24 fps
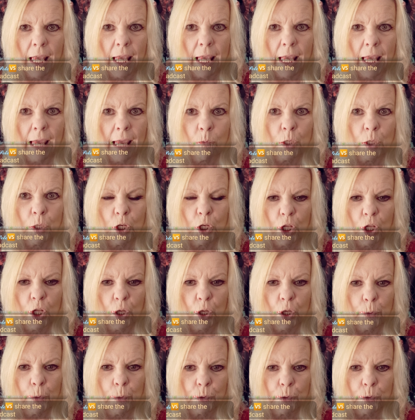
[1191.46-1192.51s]
the
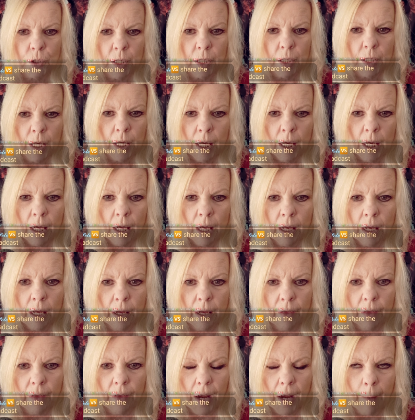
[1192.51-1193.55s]
close that
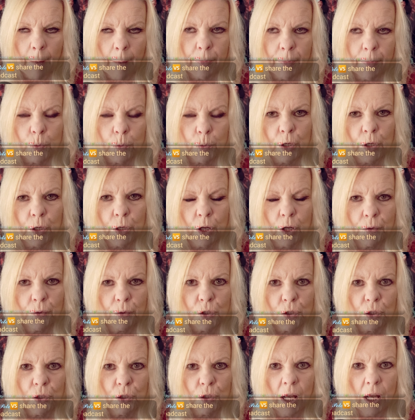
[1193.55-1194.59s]
happens when you close your
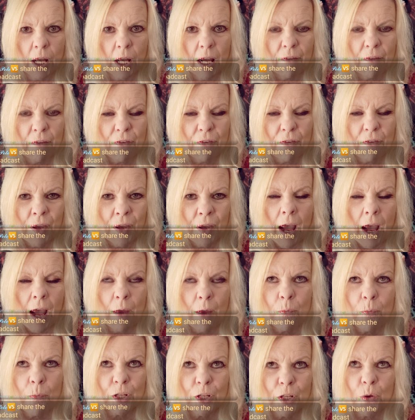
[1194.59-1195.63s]
live. I will
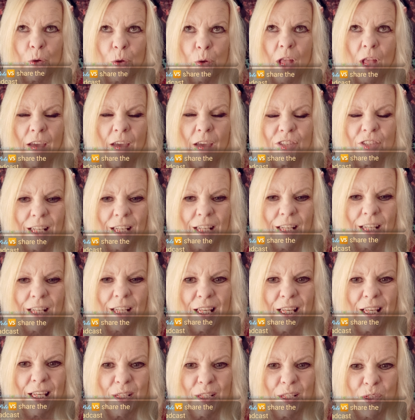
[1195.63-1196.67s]
go live tonight.
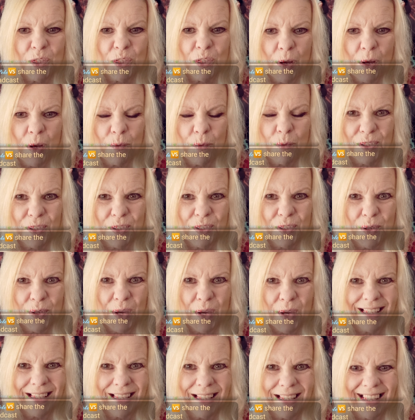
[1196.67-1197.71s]
See you guys
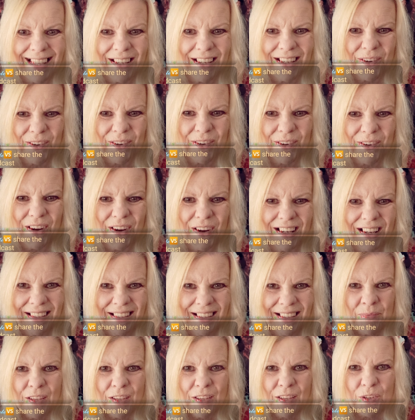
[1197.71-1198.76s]
later on.
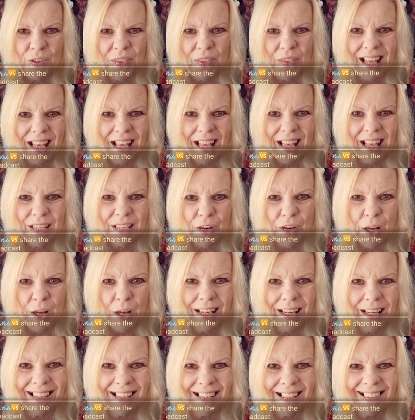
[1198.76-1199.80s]
So thanks for coming in.
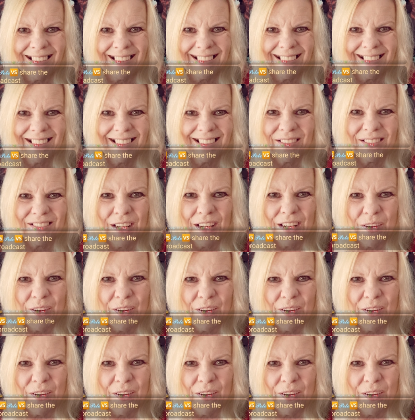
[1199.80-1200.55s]
Right on.